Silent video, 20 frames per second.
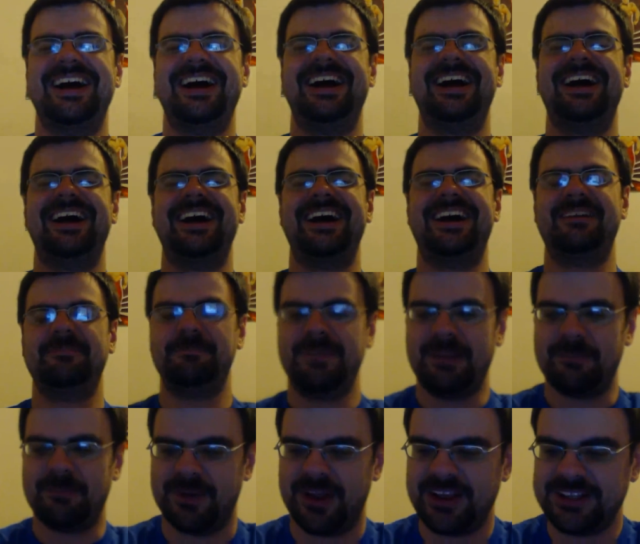but
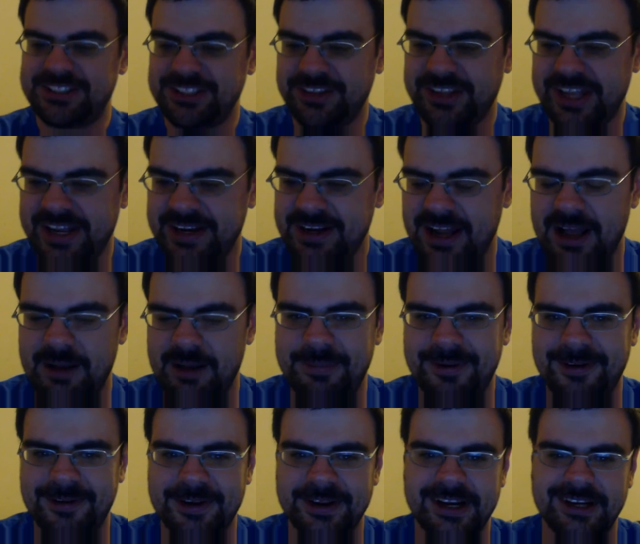until then,
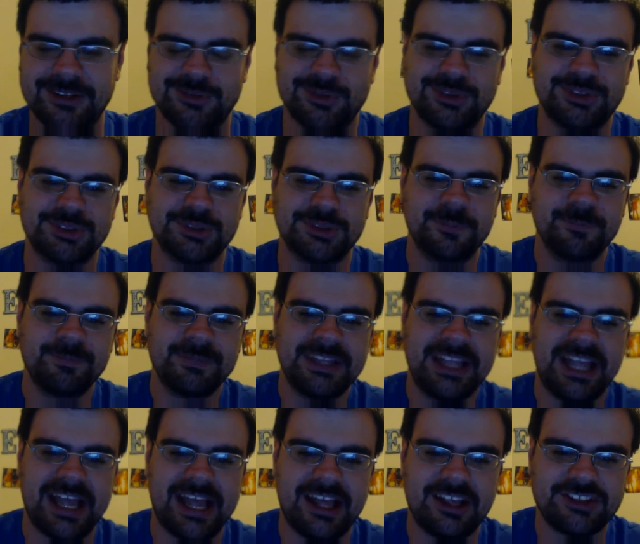I'm Bankai922.
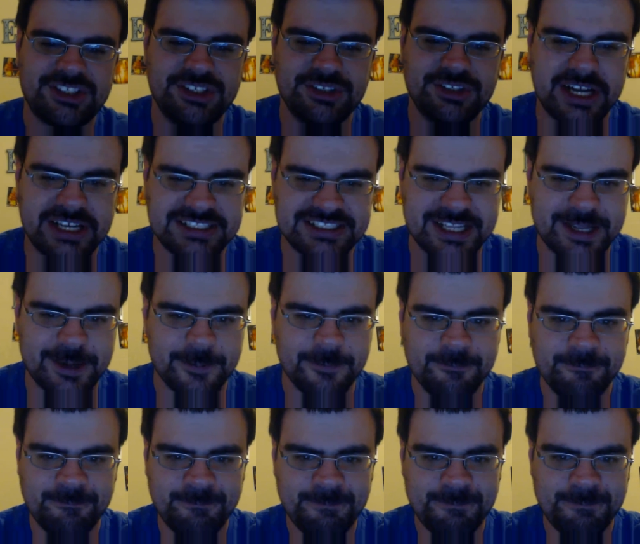I'll see you guys
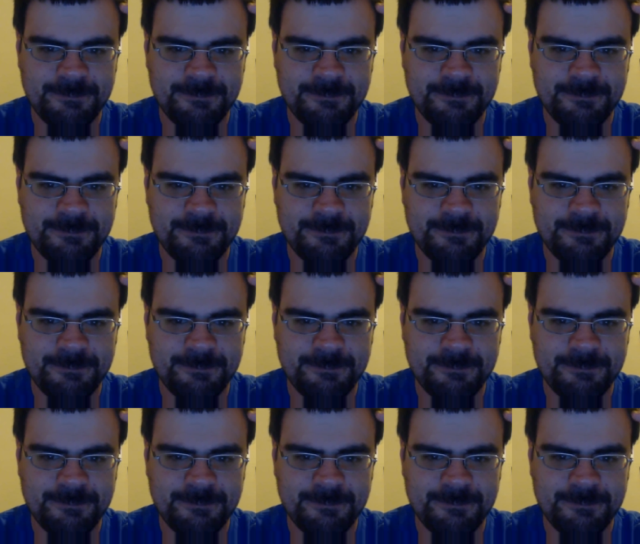later.